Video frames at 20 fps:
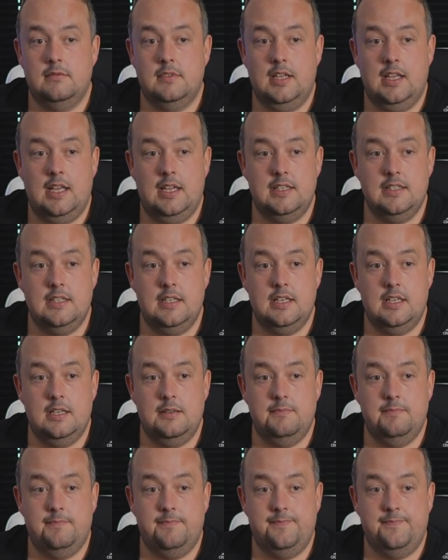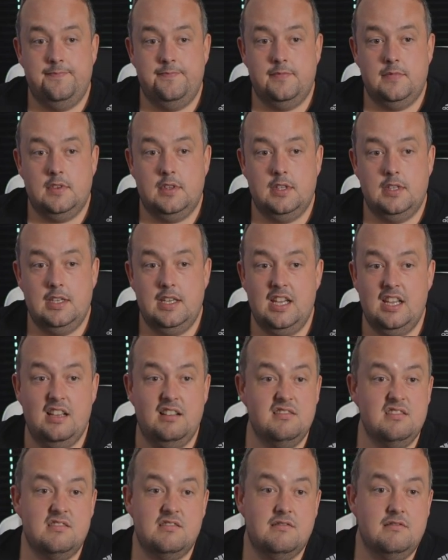And um, yeah,
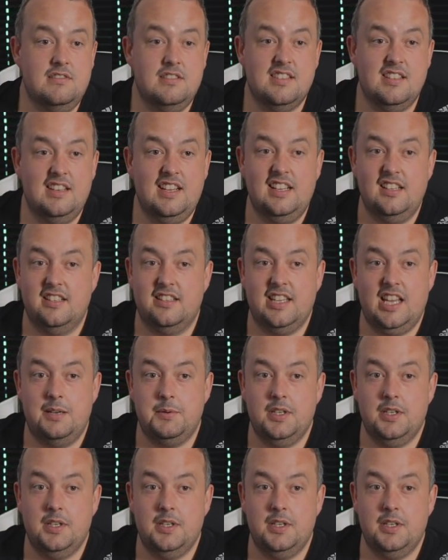it's an England game.